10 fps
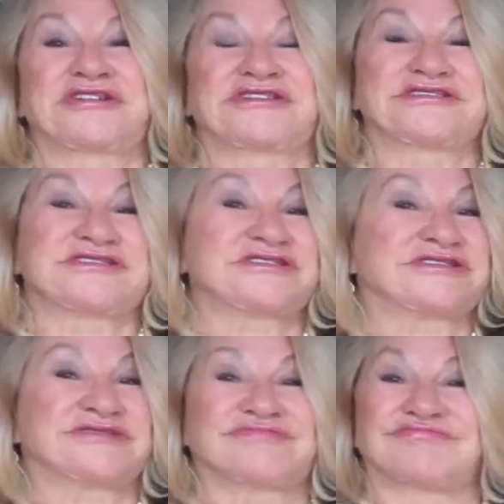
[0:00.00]
It's
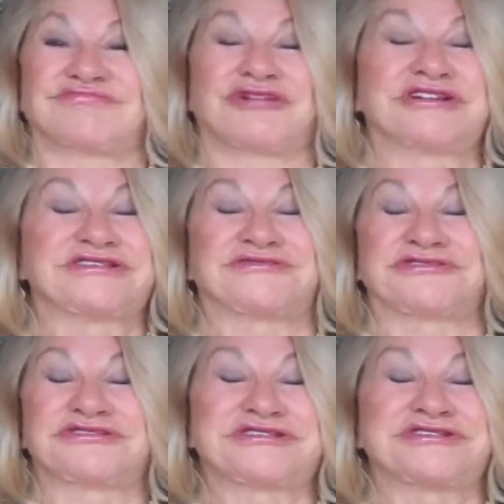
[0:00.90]
just
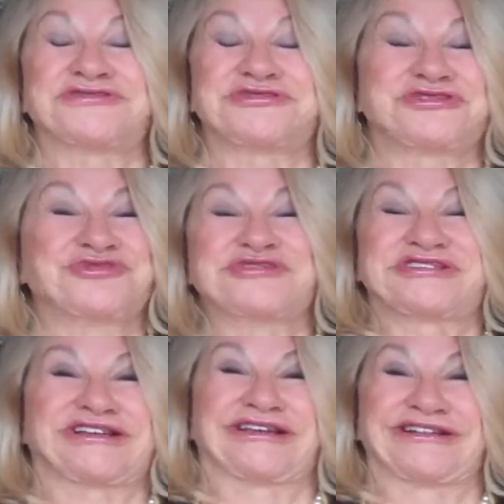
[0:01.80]
wonderful. It's so
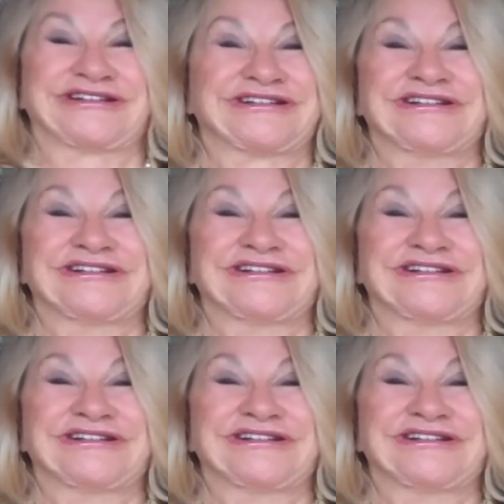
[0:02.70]
juicy and